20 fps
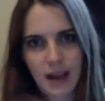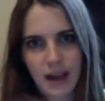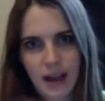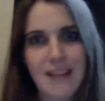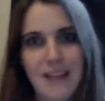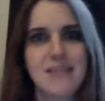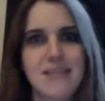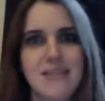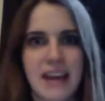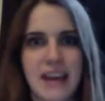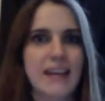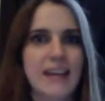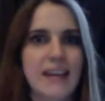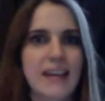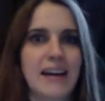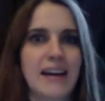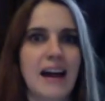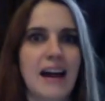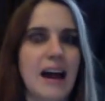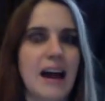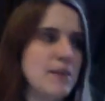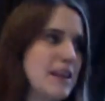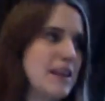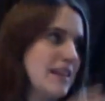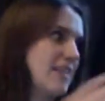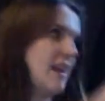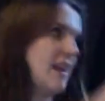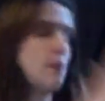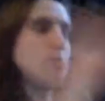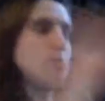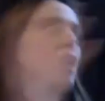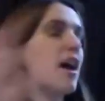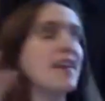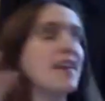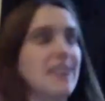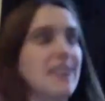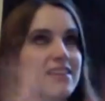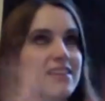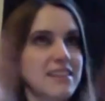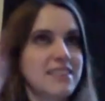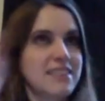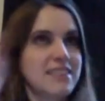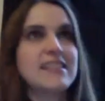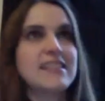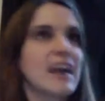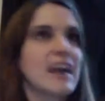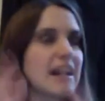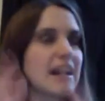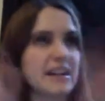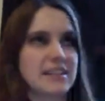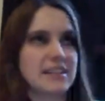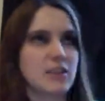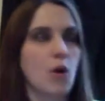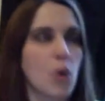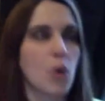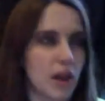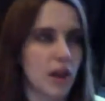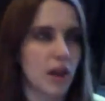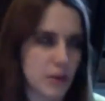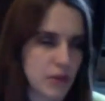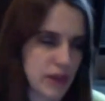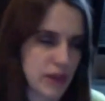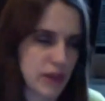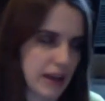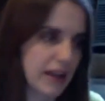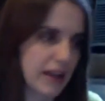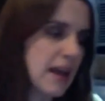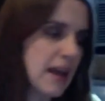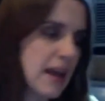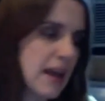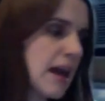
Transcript: I think. I mean, and then applying that to society is a whole other thing.